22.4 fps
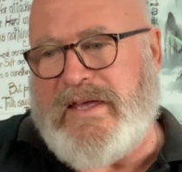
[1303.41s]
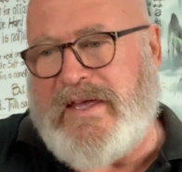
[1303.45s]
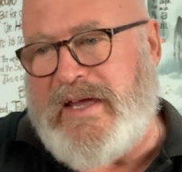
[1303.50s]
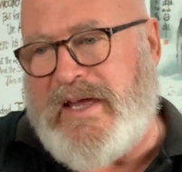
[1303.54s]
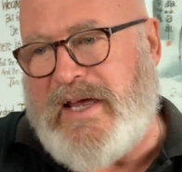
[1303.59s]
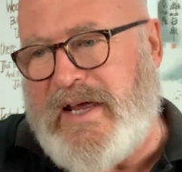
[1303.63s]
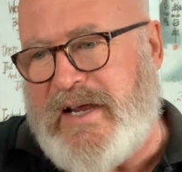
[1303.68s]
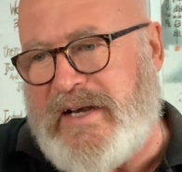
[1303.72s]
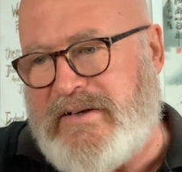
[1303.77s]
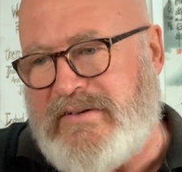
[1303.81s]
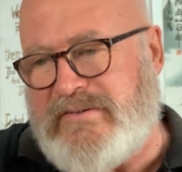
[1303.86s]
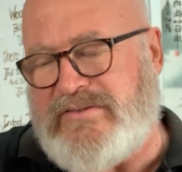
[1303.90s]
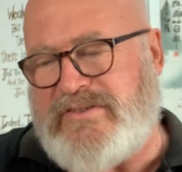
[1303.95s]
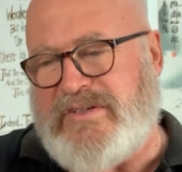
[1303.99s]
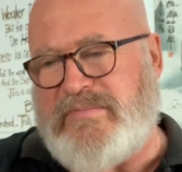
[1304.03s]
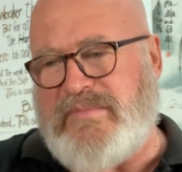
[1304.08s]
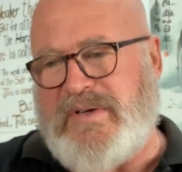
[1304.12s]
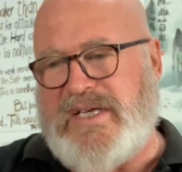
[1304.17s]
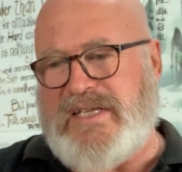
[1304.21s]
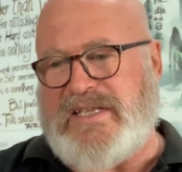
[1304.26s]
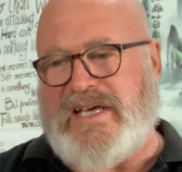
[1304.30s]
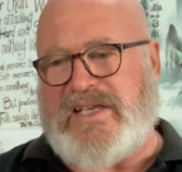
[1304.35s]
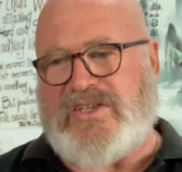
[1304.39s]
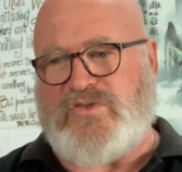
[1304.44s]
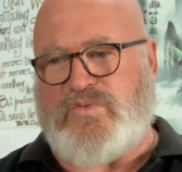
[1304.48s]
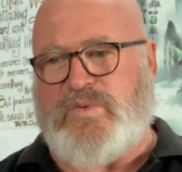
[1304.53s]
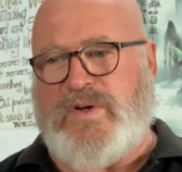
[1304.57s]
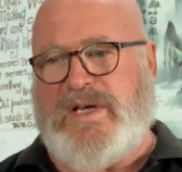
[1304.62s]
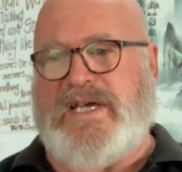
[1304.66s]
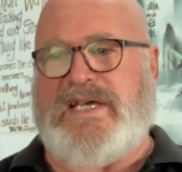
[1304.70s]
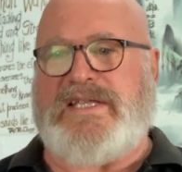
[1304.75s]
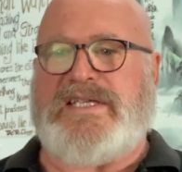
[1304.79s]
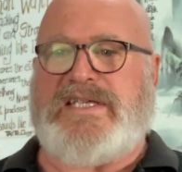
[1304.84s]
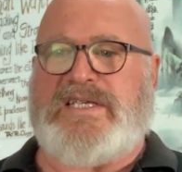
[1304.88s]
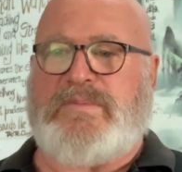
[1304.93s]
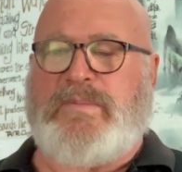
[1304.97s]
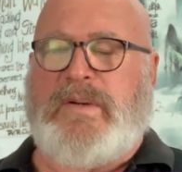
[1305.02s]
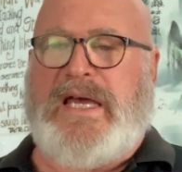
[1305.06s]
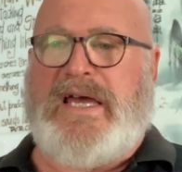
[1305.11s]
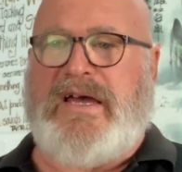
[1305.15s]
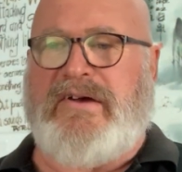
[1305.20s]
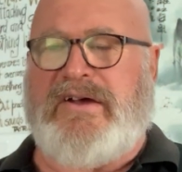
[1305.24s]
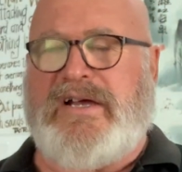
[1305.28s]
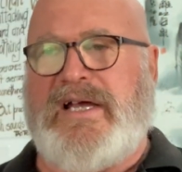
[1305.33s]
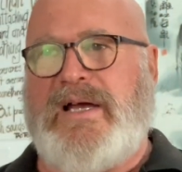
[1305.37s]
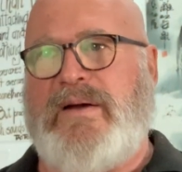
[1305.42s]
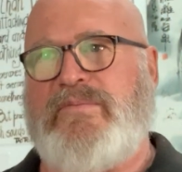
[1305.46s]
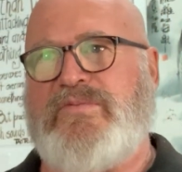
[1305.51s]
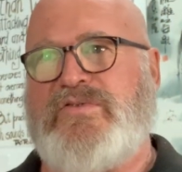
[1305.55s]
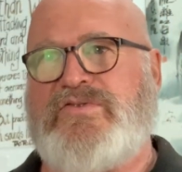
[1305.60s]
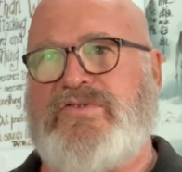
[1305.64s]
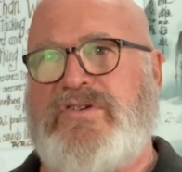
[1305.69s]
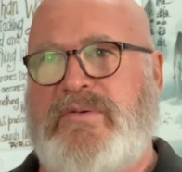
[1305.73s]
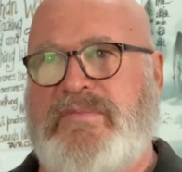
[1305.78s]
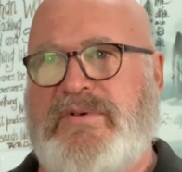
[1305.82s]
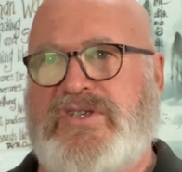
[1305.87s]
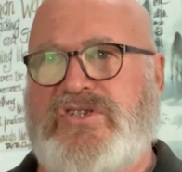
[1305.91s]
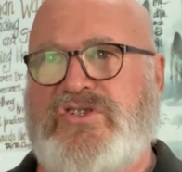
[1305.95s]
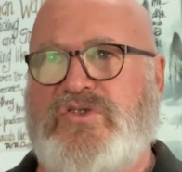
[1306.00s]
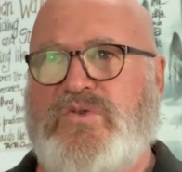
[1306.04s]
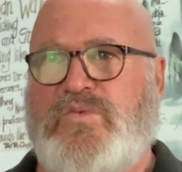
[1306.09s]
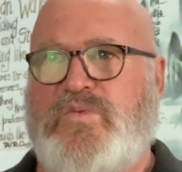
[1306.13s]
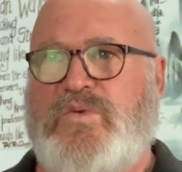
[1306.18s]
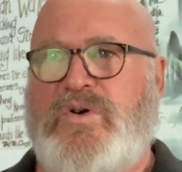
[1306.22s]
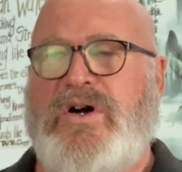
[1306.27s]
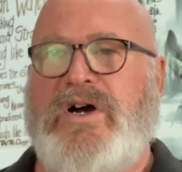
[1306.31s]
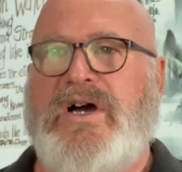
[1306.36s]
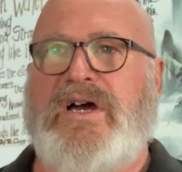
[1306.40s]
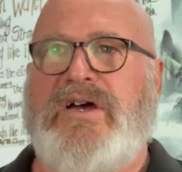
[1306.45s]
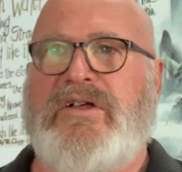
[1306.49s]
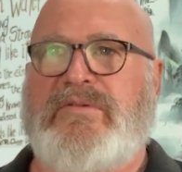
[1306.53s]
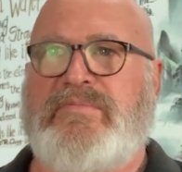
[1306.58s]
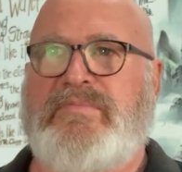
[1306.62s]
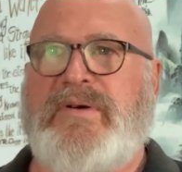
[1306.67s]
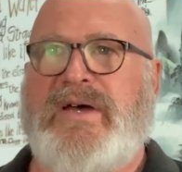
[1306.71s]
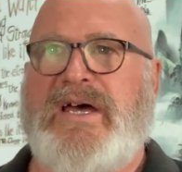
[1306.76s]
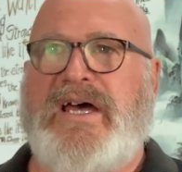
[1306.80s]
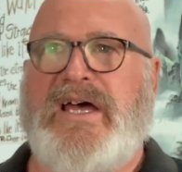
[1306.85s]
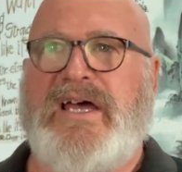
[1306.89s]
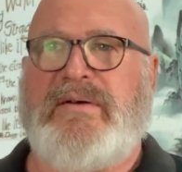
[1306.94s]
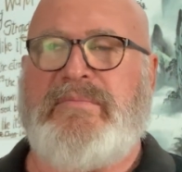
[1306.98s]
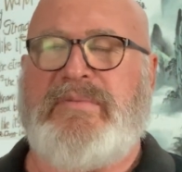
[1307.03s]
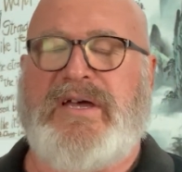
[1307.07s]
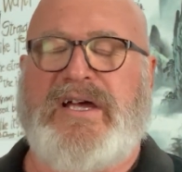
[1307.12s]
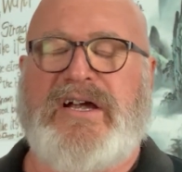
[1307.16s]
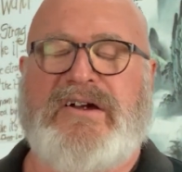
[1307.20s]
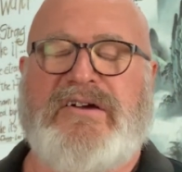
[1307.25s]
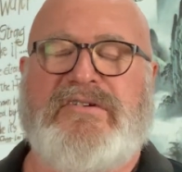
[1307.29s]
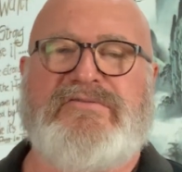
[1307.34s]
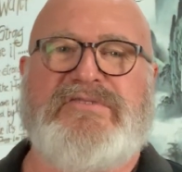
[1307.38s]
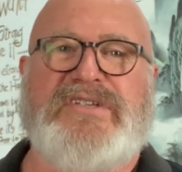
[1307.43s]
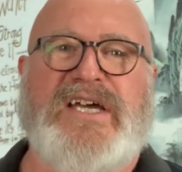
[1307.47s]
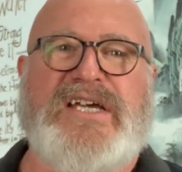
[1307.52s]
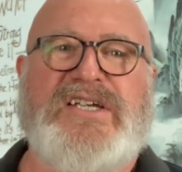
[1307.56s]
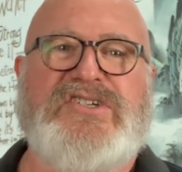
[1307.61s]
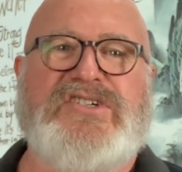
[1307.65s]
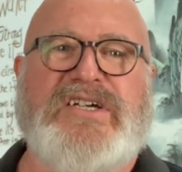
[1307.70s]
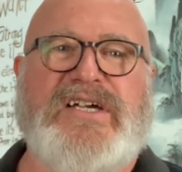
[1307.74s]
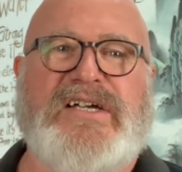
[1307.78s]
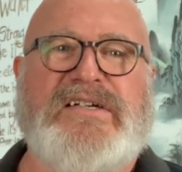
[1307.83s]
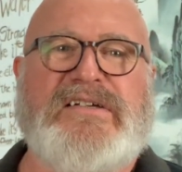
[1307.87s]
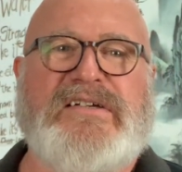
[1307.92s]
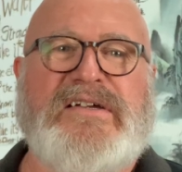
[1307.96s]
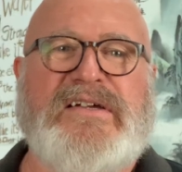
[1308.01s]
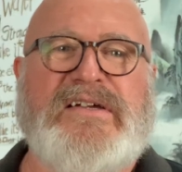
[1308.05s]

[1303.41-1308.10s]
And to me, that's where this power comes from. It's the wild power of nature.